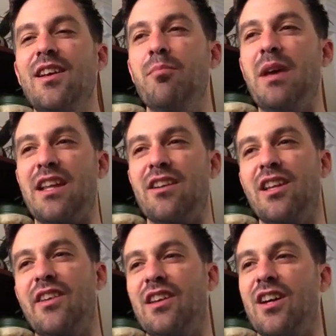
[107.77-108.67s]
making their
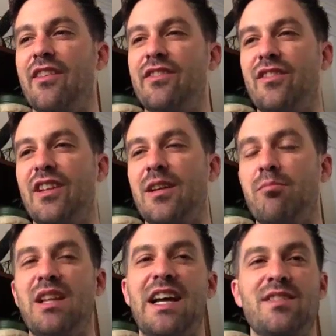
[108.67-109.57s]
living off of like
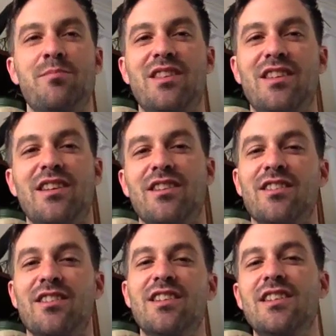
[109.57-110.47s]
blacksmithing
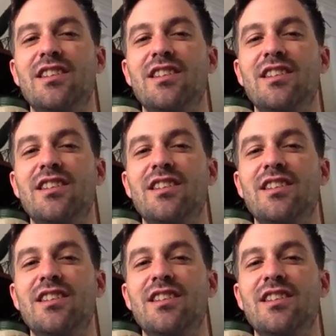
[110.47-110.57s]
or